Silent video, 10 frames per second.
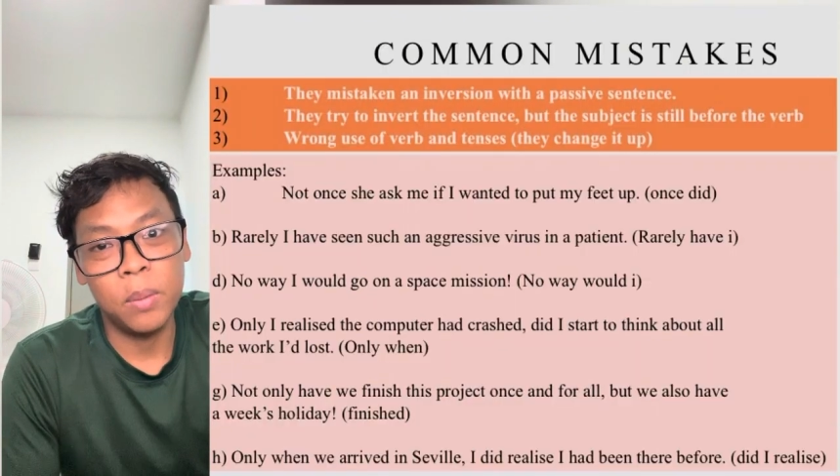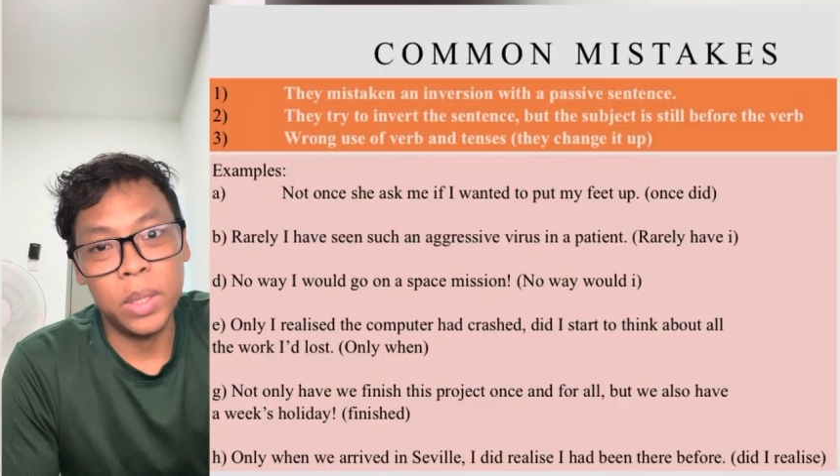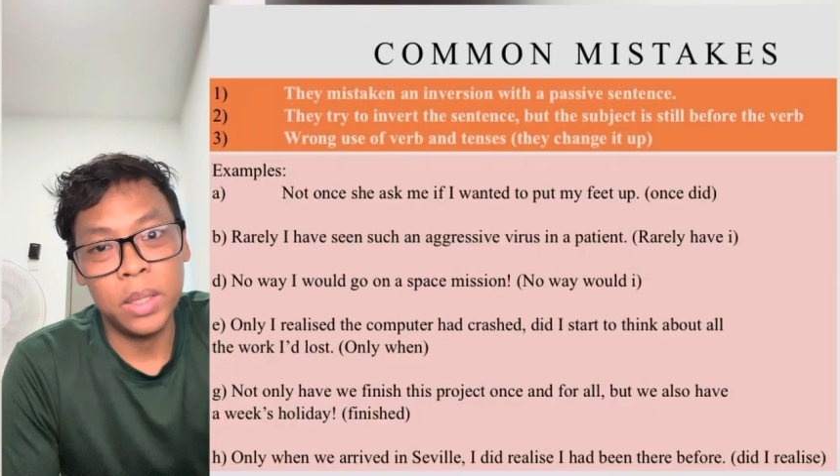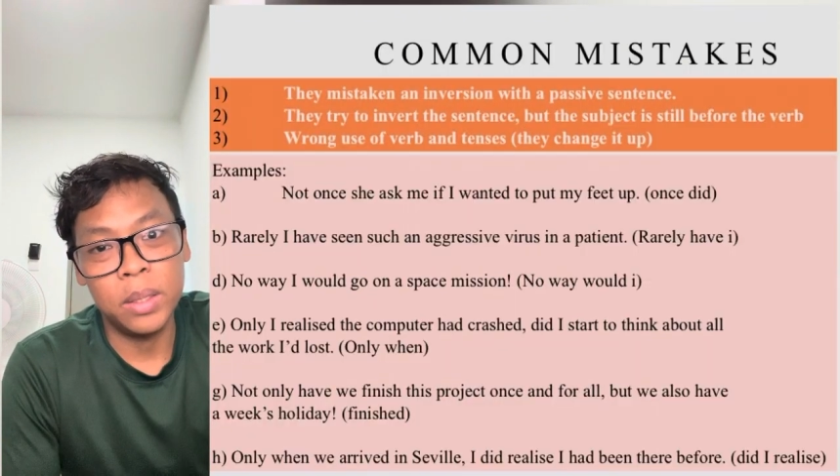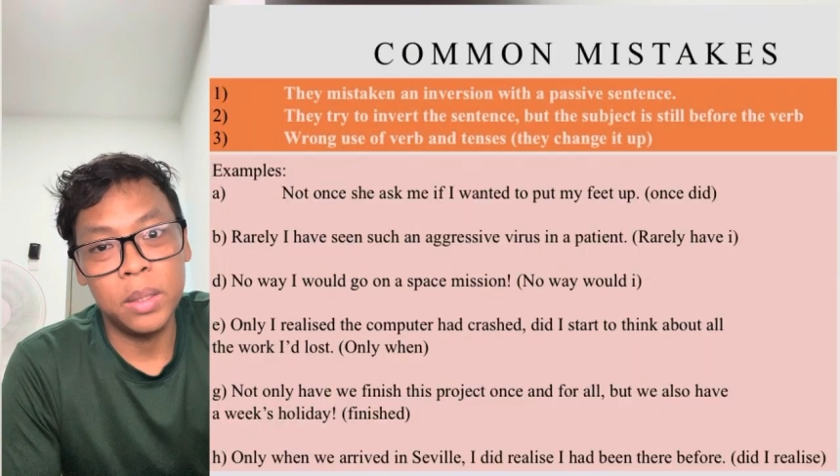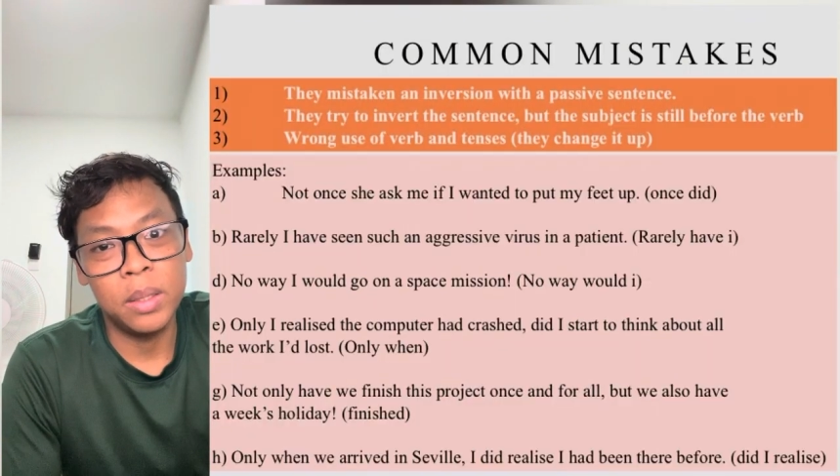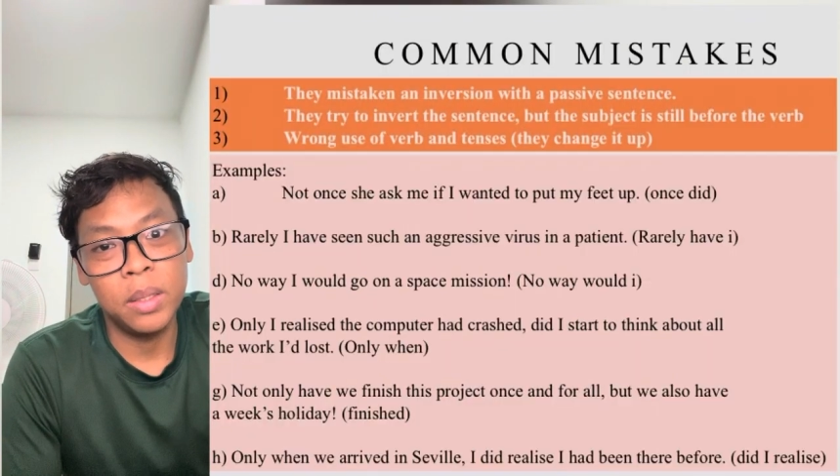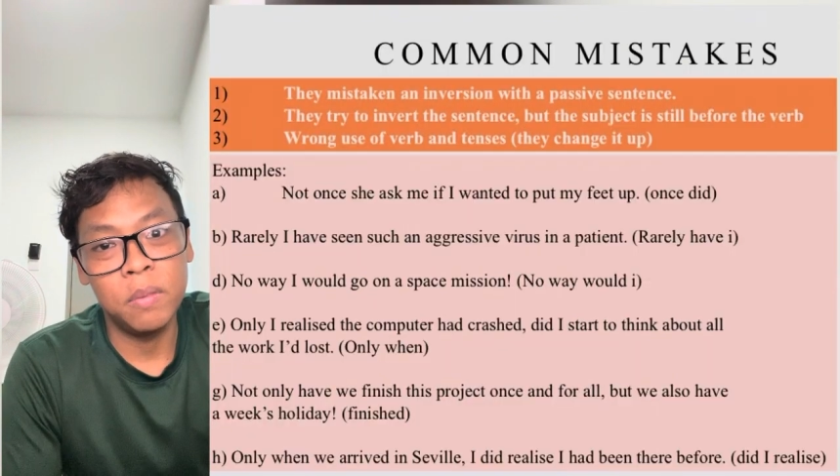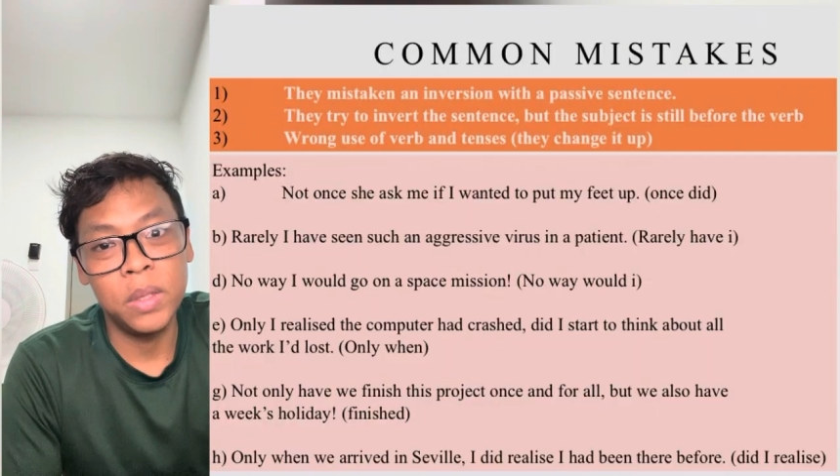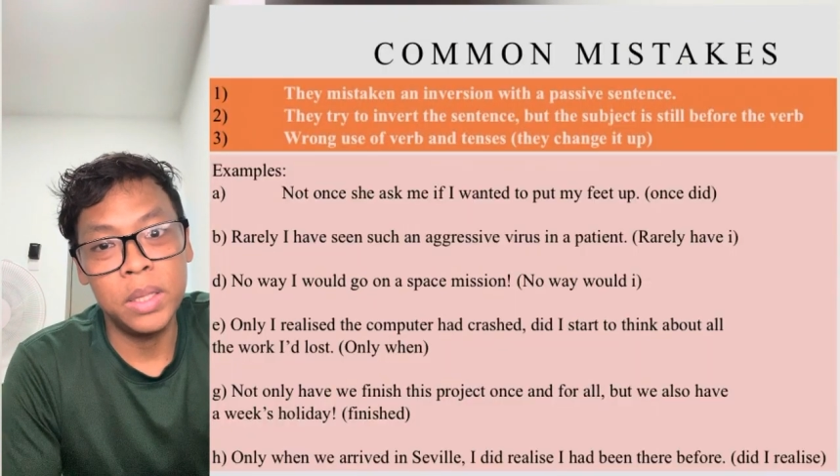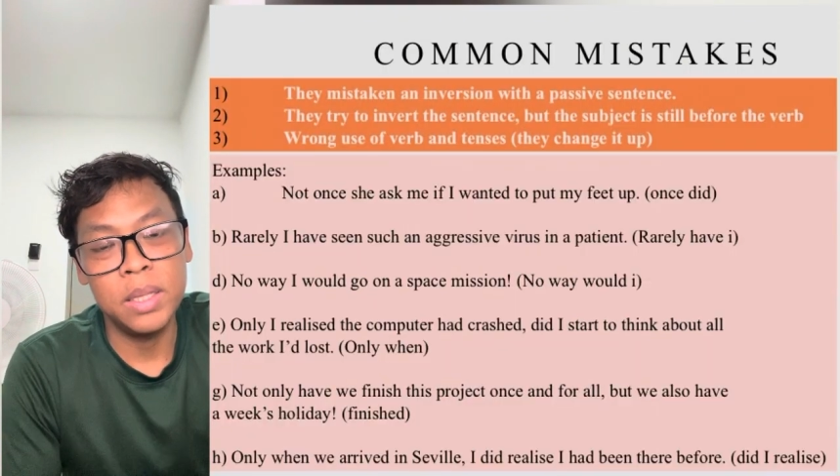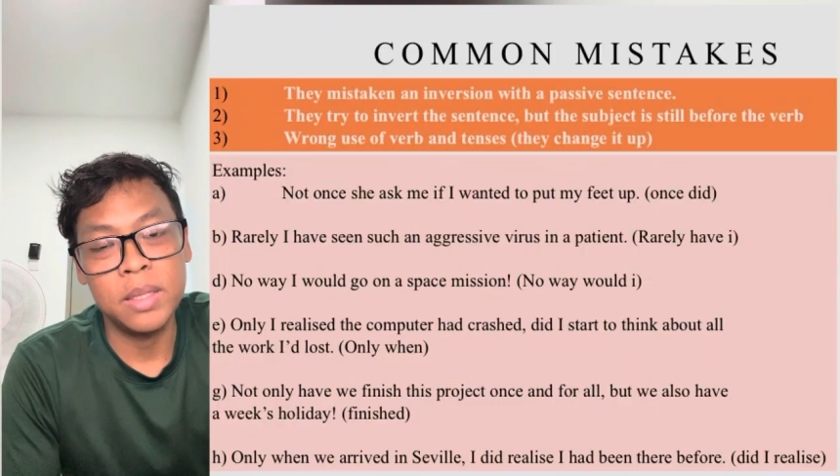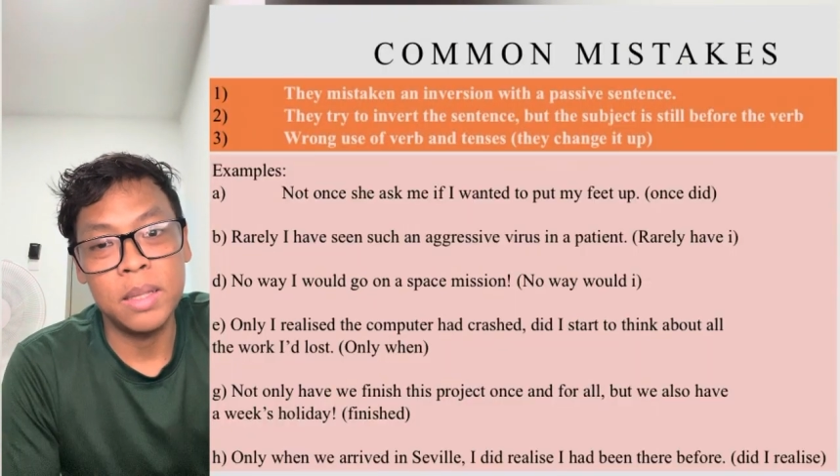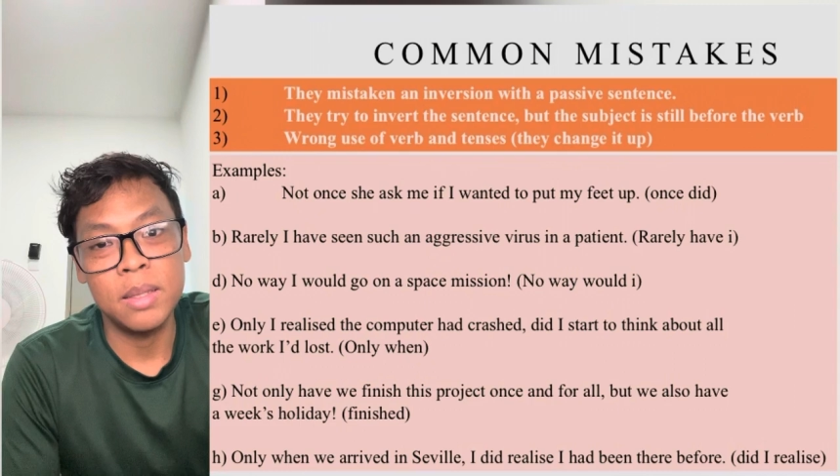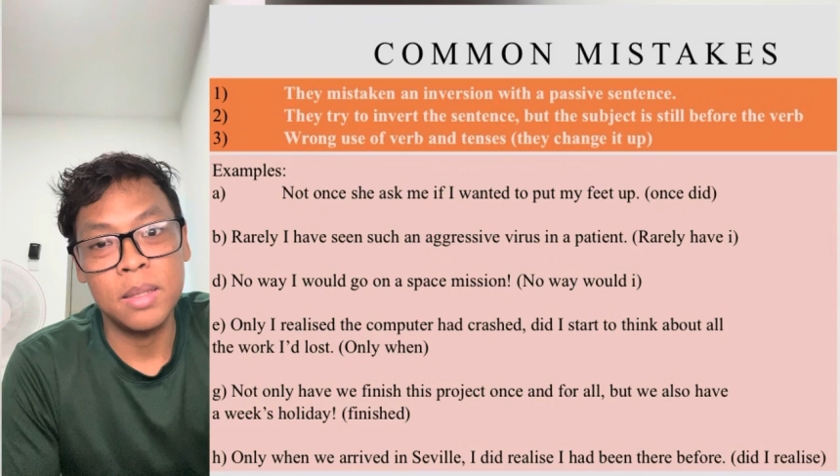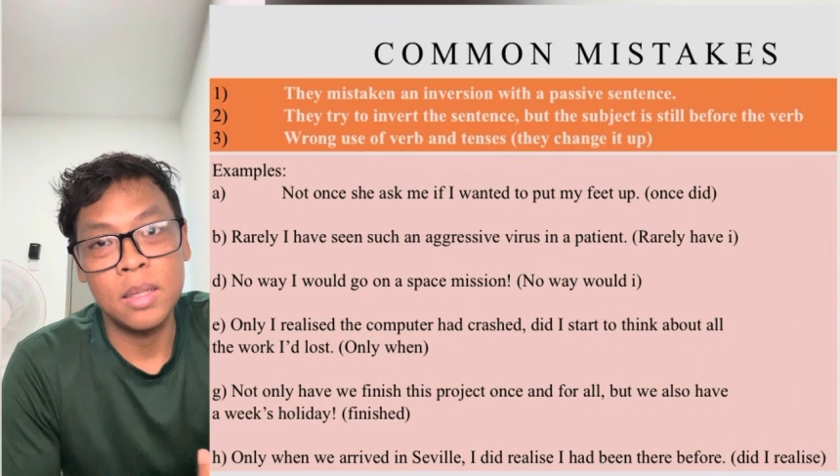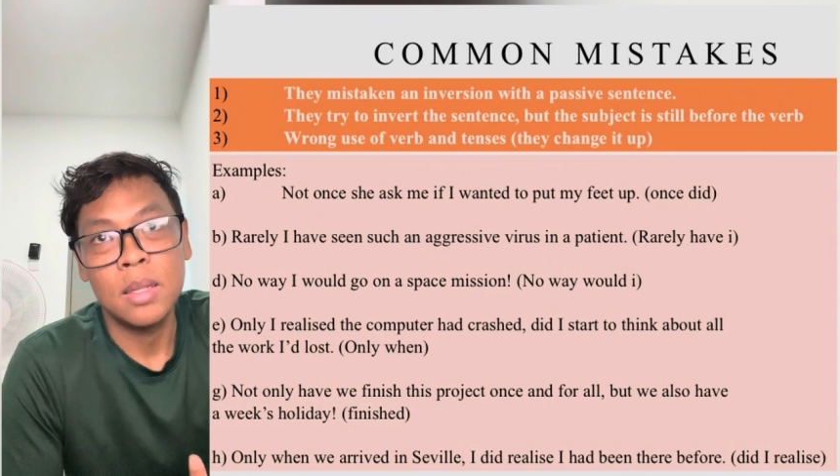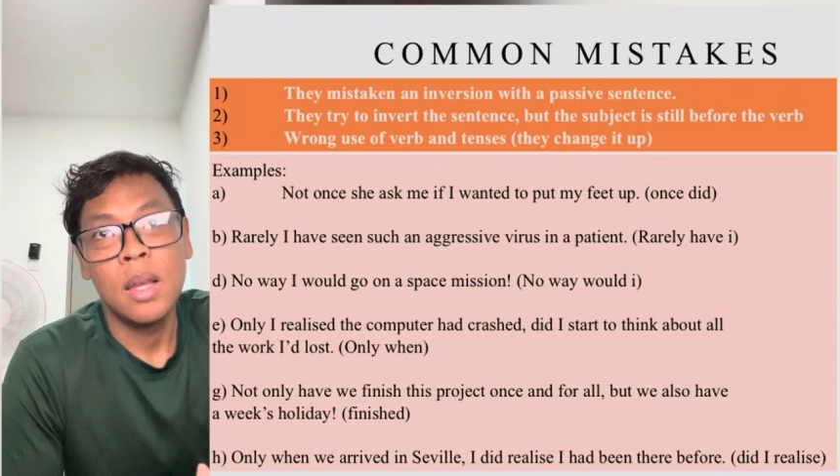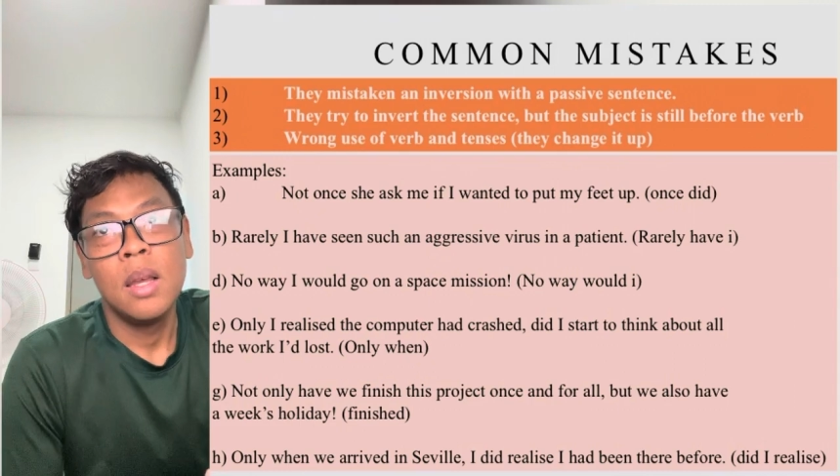when uh, inverting sentences.